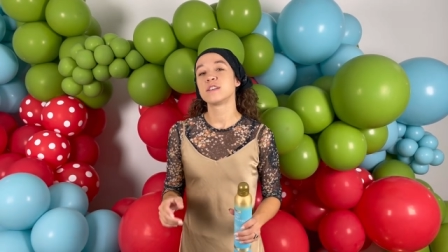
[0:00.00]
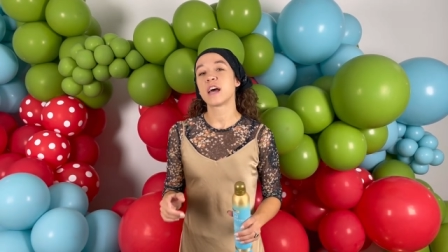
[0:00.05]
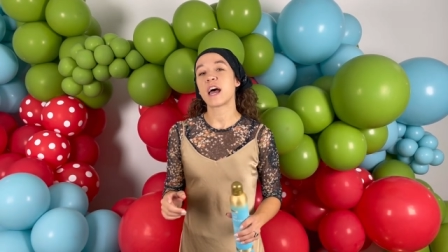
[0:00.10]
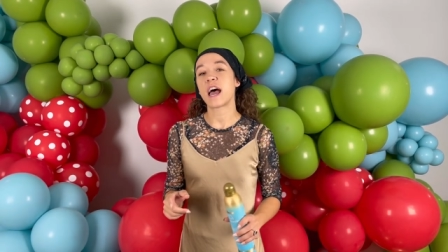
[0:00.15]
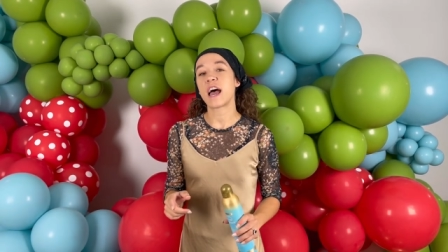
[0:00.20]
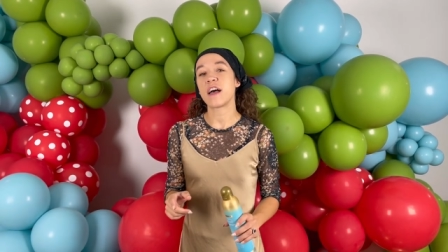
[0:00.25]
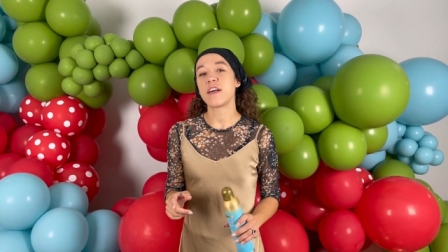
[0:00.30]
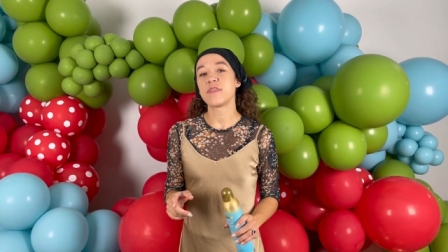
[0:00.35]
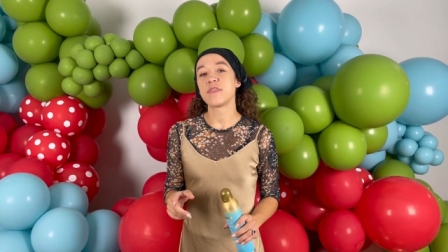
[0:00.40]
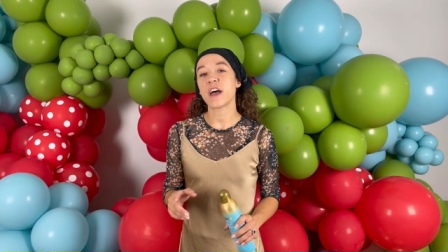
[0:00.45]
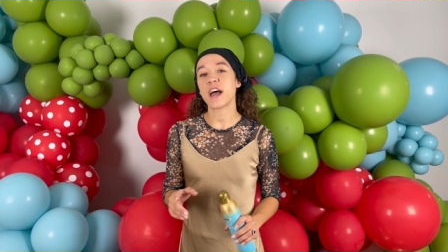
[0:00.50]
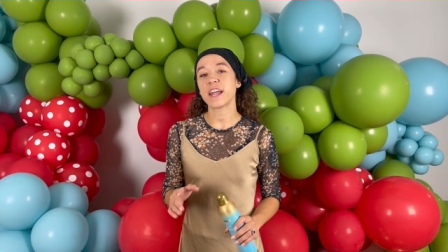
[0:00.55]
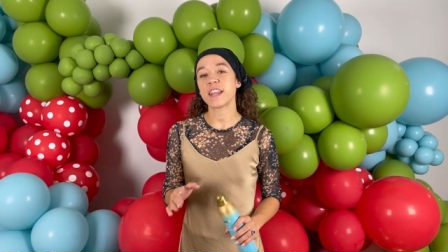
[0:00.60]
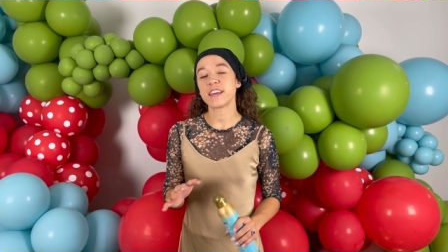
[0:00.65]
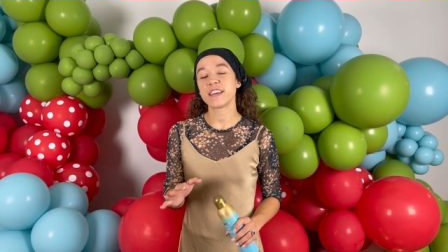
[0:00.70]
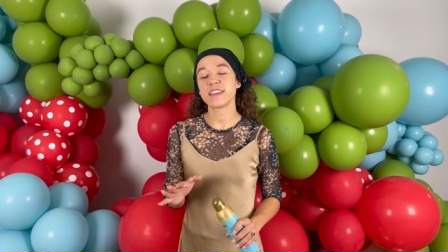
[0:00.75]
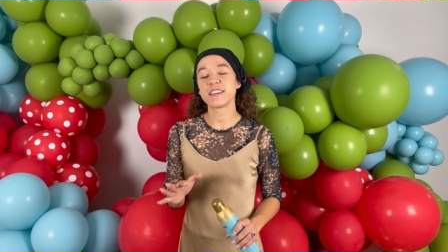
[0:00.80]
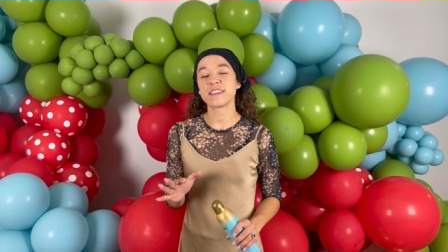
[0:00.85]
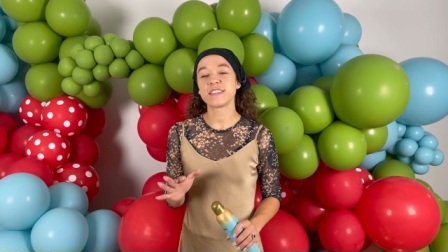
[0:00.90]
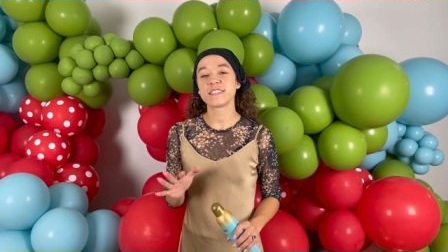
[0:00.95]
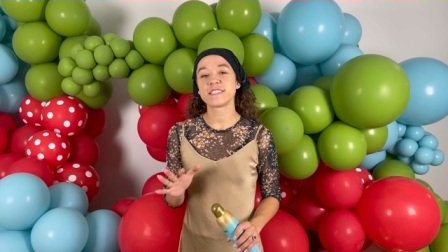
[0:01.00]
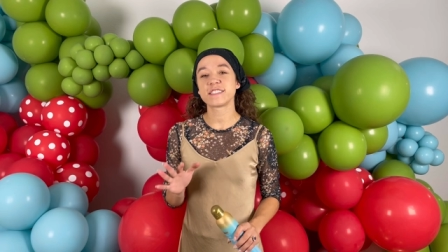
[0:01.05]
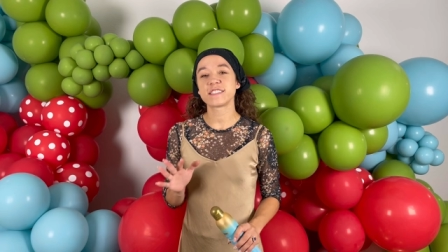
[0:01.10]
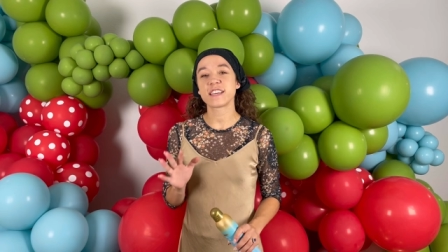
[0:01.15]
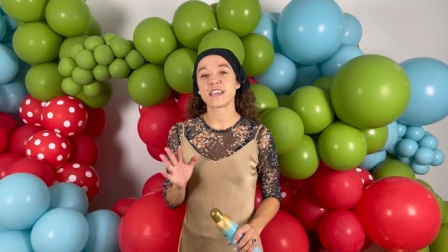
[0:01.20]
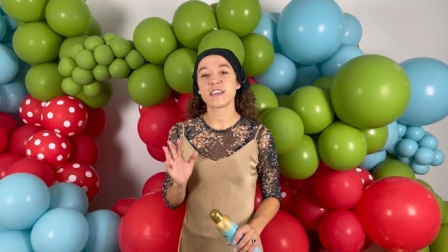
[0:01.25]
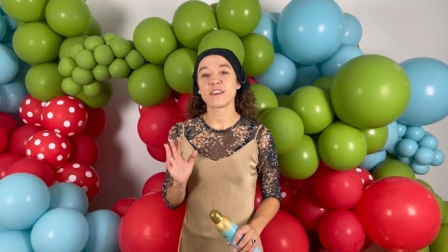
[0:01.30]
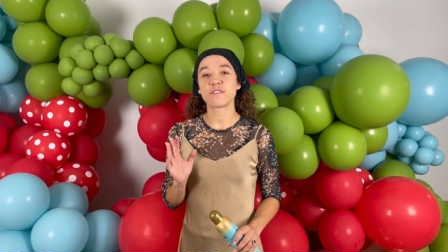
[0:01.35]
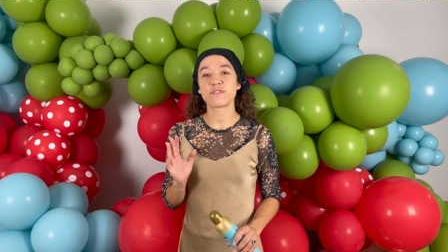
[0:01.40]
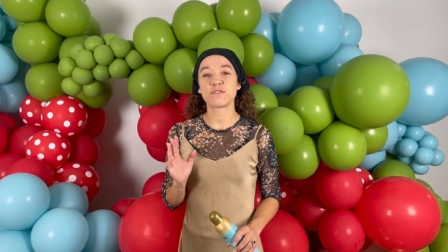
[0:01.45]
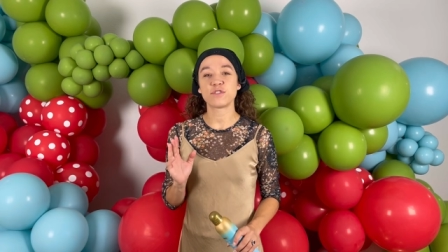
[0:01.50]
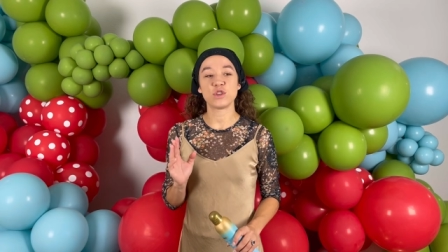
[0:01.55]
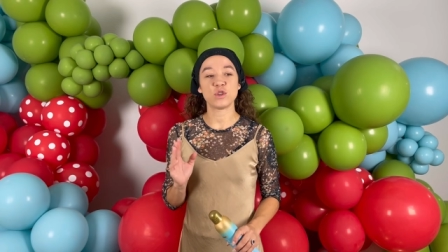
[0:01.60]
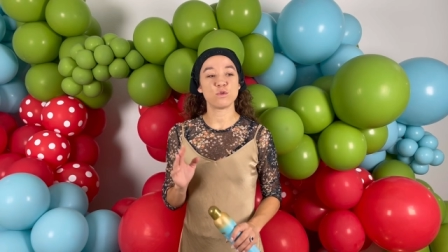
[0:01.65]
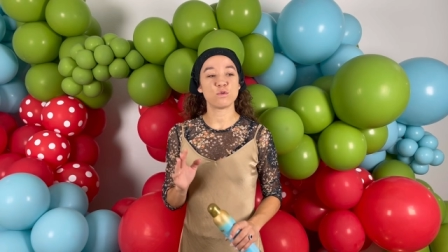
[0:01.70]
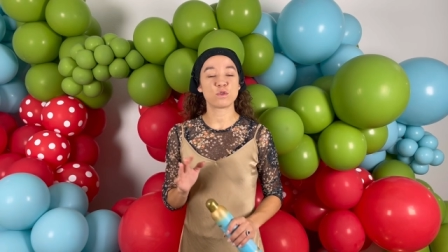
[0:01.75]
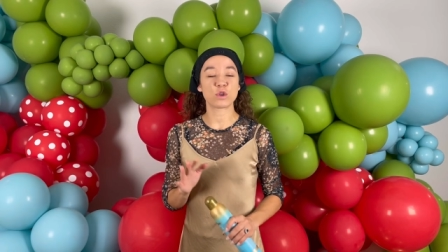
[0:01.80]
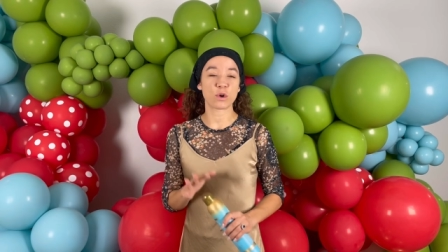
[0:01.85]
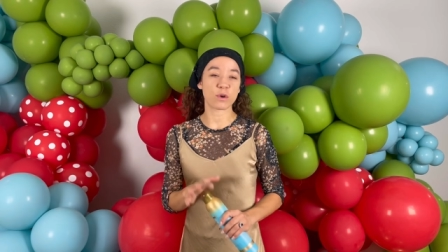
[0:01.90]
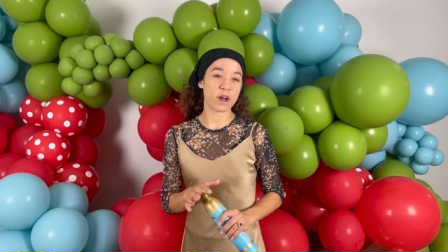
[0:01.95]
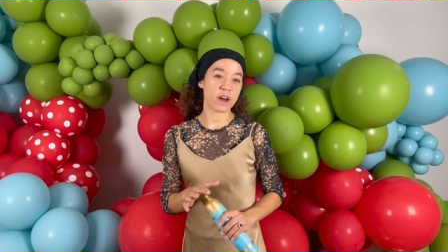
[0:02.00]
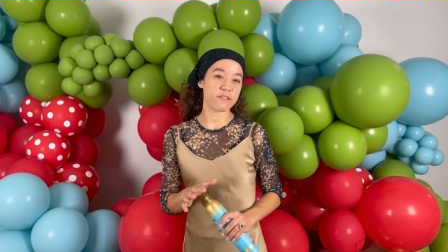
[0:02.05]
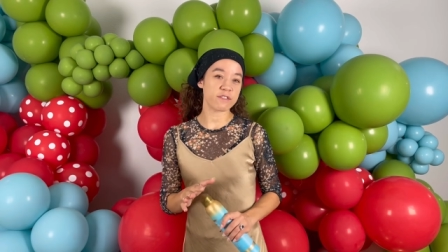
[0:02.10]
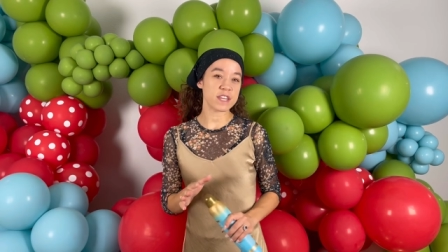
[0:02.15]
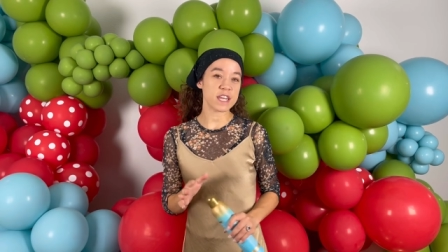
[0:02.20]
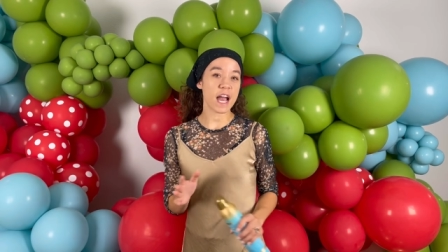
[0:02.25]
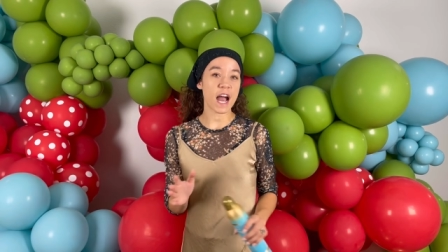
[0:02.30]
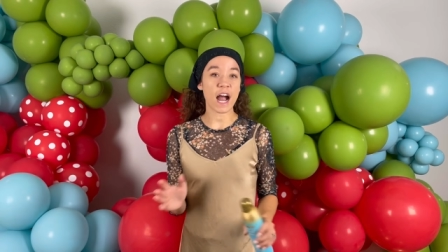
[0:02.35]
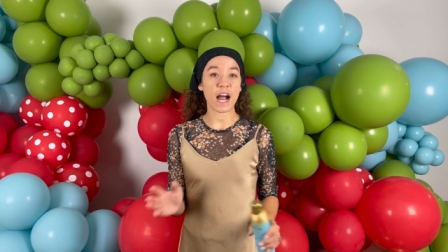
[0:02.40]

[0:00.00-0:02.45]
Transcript: And that is if you don't have any